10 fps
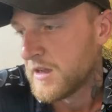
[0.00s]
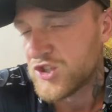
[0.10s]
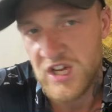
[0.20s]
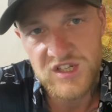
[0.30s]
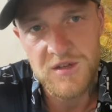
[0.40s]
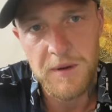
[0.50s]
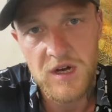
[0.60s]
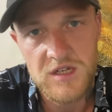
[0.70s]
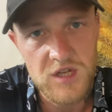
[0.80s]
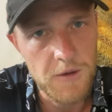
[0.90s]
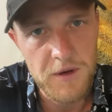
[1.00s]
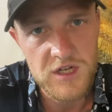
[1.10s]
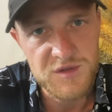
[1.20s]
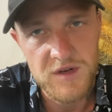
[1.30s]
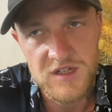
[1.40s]
changed the
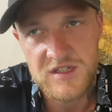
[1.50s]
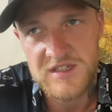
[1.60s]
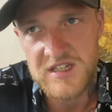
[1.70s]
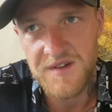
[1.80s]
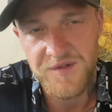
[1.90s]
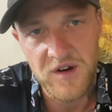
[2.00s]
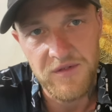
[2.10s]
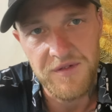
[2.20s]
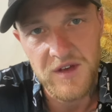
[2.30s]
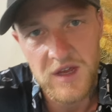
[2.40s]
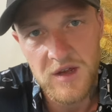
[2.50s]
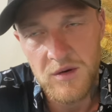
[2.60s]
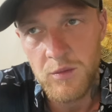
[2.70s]
passwords and stuff for everything.